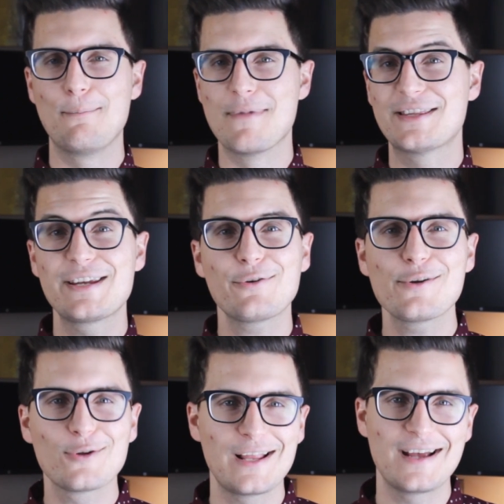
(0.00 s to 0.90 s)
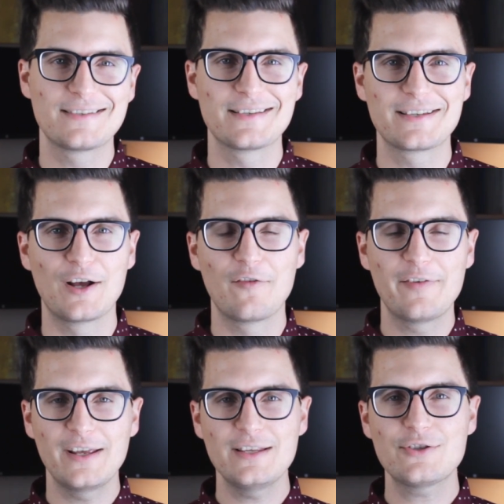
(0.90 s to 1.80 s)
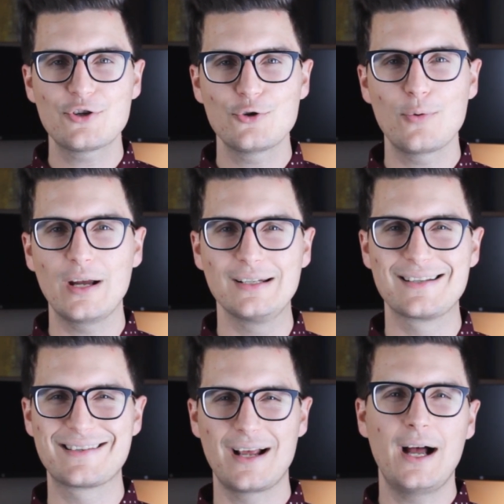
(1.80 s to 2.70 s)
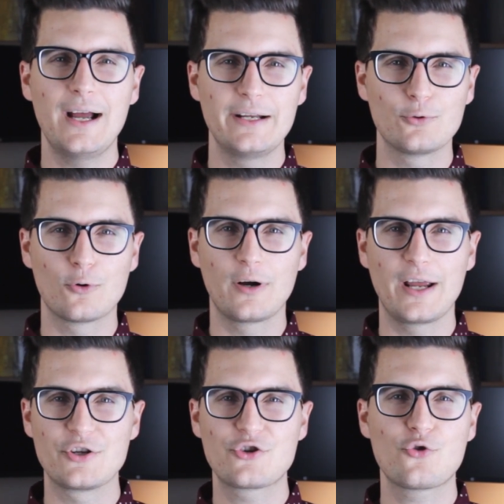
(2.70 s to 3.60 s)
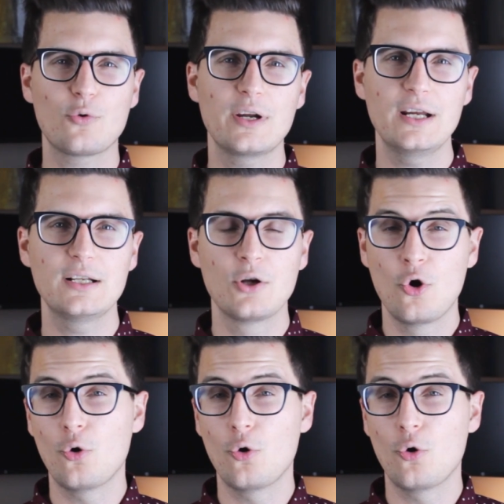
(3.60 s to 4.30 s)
materialize itself into a design or a screen